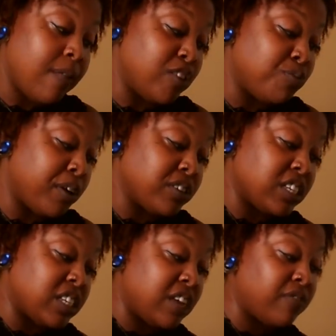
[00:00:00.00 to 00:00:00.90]
this person
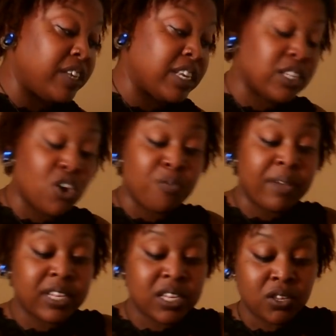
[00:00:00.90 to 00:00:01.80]
is definitely a
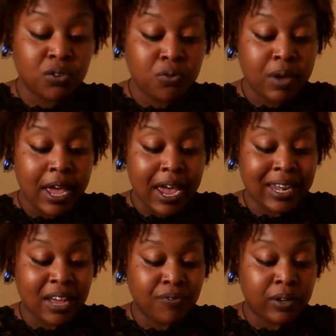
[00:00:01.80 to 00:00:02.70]
soulmate to you.
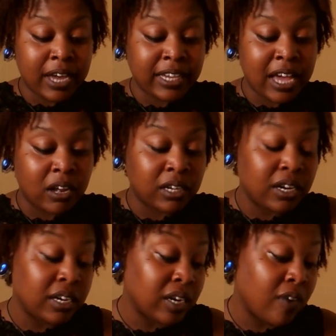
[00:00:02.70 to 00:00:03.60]
And I feel like y'all are
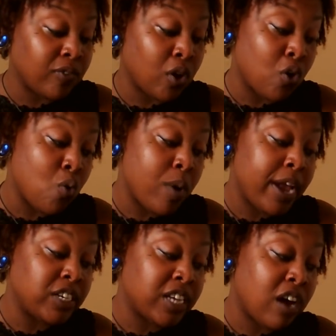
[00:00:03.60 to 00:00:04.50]
cutting off the old
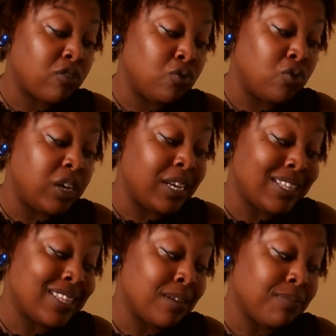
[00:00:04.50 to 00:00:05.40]
ways. Y'all
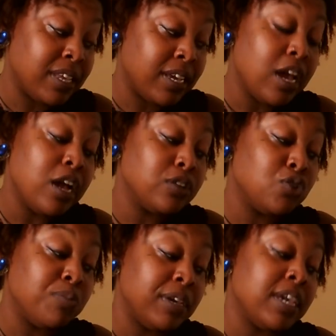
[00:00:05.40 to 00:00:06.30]
did something
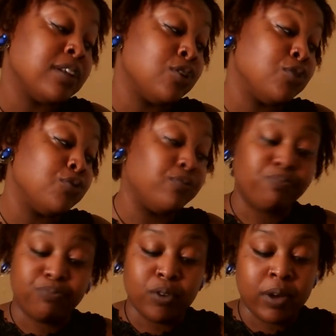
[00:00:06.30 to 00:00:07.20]
to begin anew.
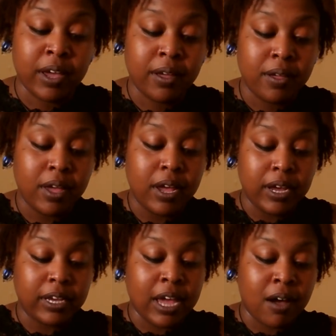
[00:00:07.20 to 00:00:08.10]
Okay?
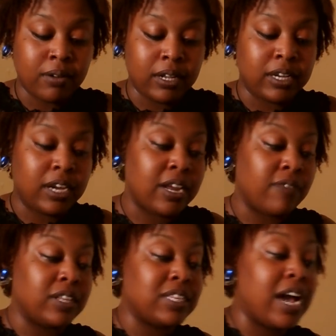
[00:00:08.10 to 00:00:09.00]
Y'all are cutting
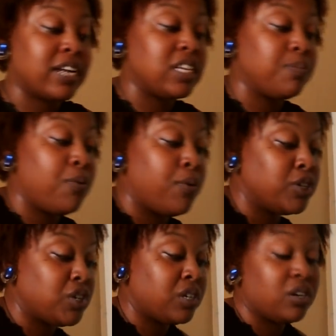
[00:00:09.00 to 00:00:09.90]
off the toxic
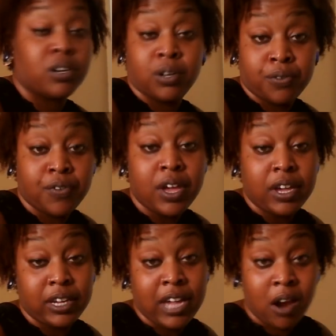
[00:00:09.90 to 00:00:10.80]
portion of
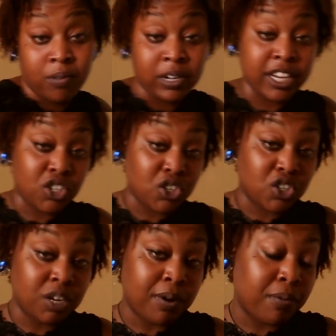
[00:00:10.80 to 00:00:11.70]
y'all
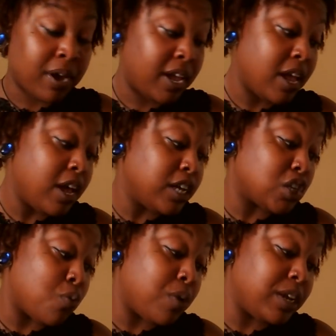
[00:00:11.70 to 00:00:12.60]
relationship, all right?
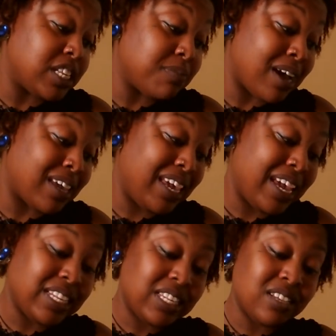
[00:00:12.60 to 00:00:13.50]
So what is my
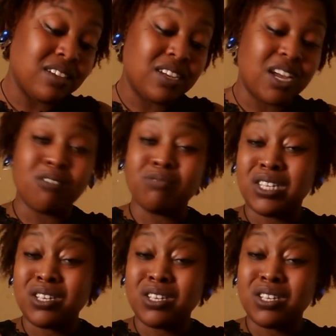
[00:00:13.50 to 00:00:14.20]
cancer gonna